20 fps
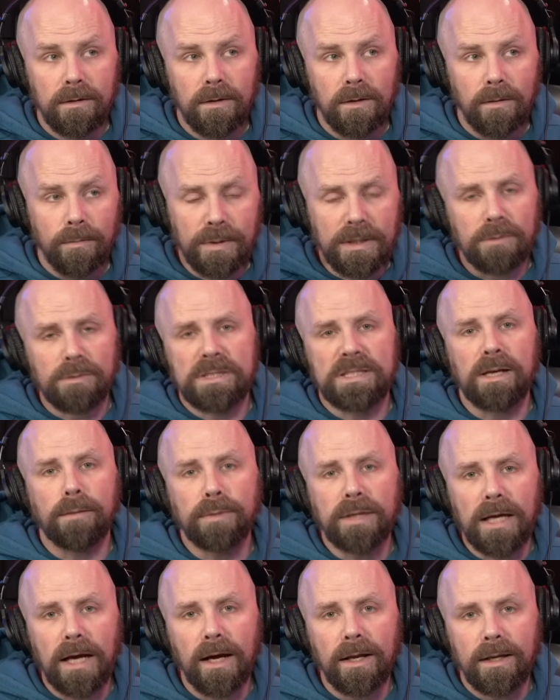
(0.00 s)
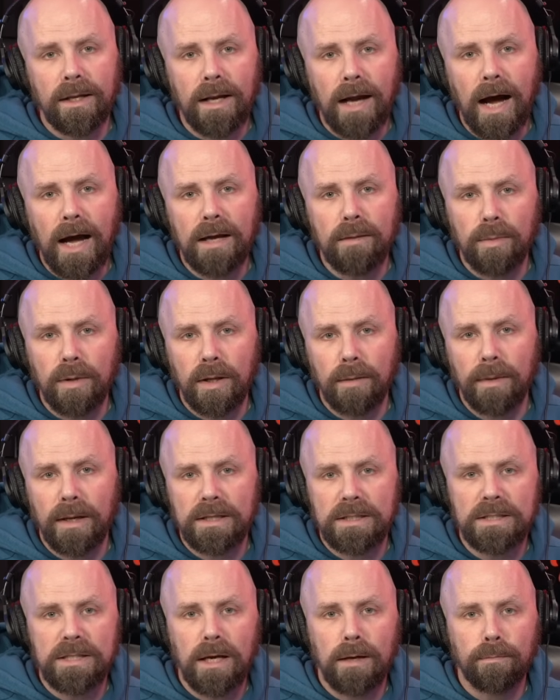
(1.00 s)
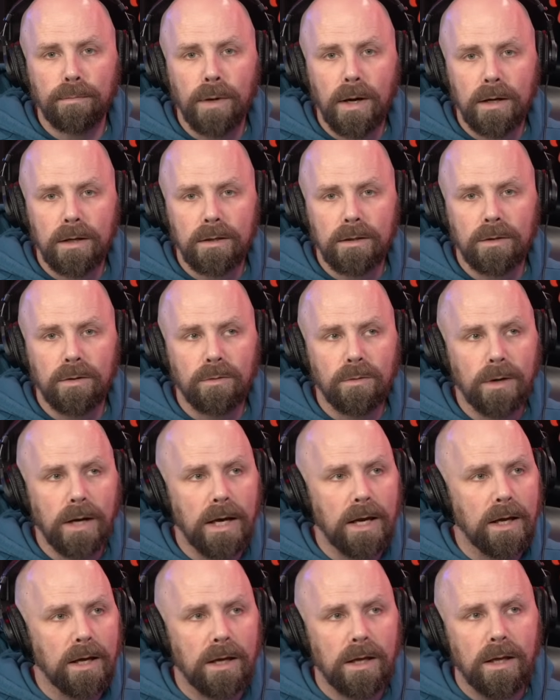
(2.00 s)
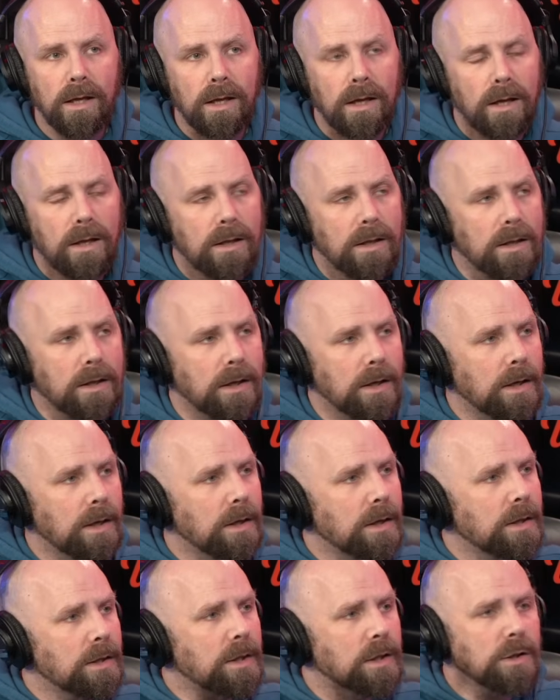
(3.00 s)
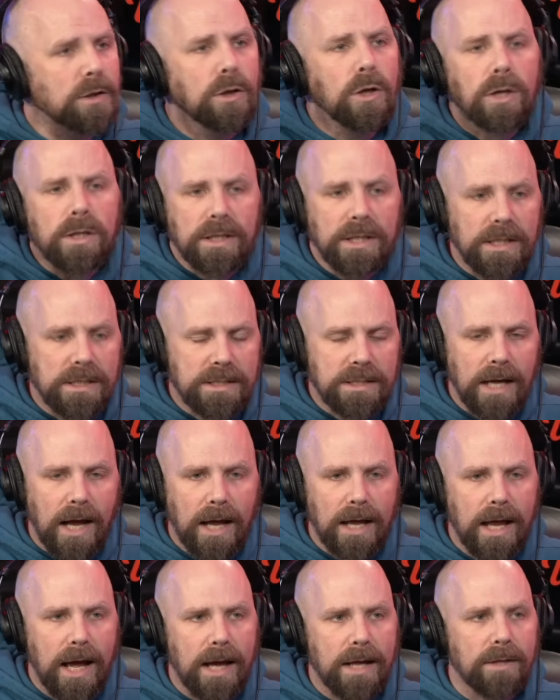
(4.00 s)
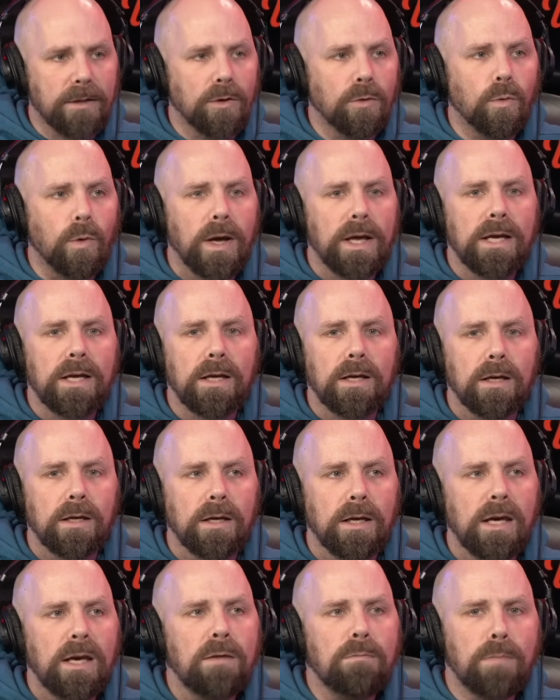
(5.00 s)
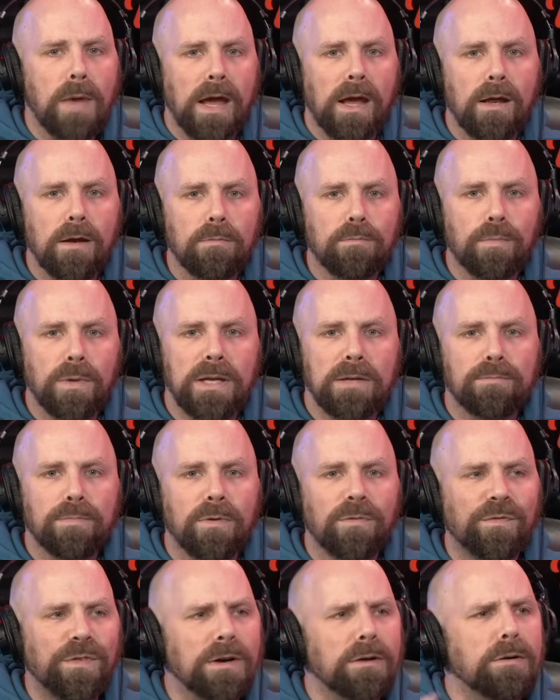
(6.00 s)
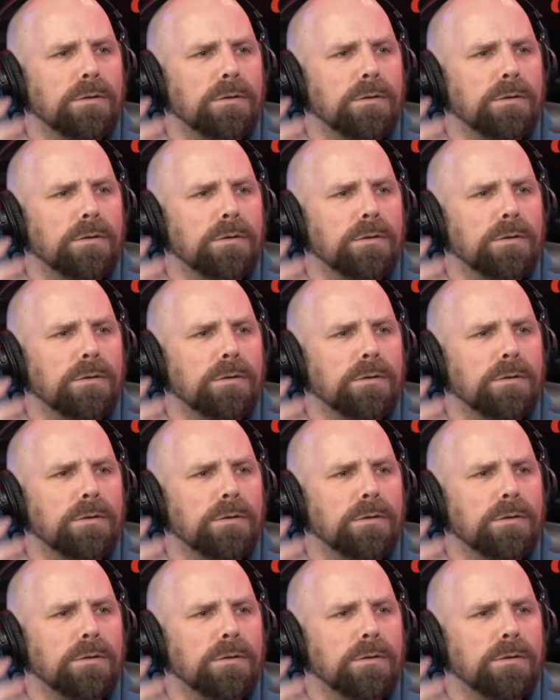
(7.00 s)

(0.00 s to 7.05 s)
But there was something undeniable about CM Punk. The way, the look this guy had, the way he made people feel.